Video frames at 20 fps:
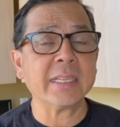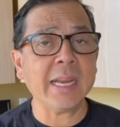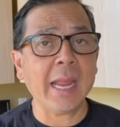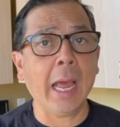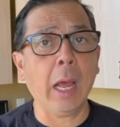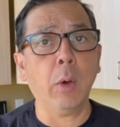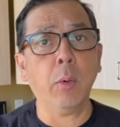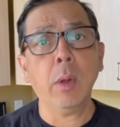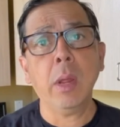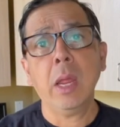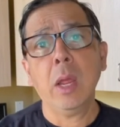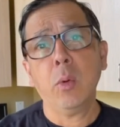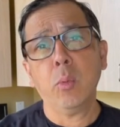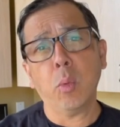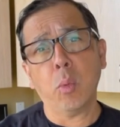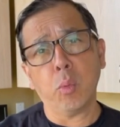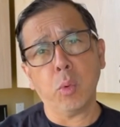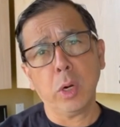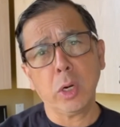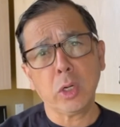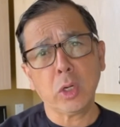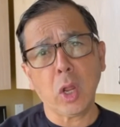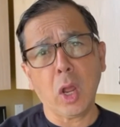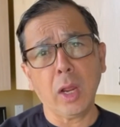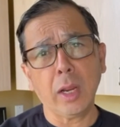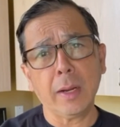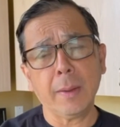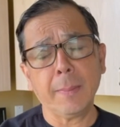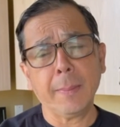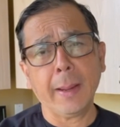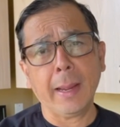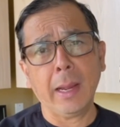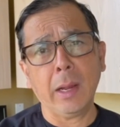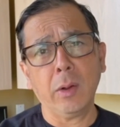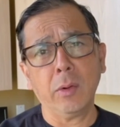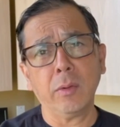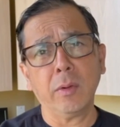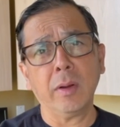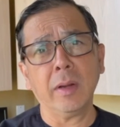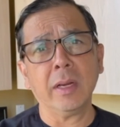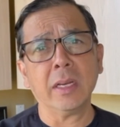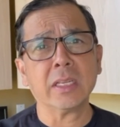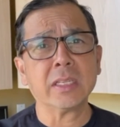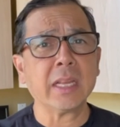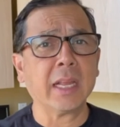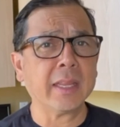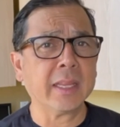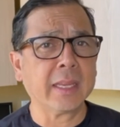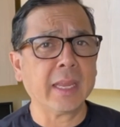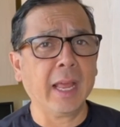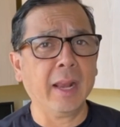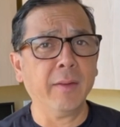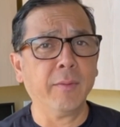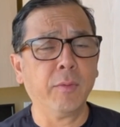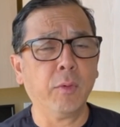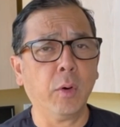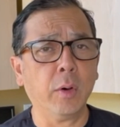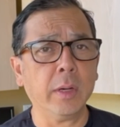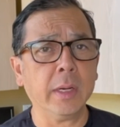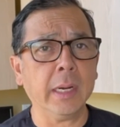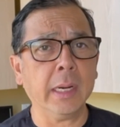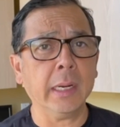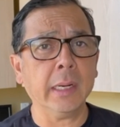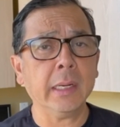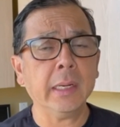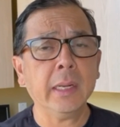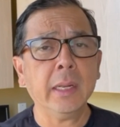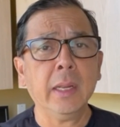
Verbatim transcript: Now, when we're talking about Southern California,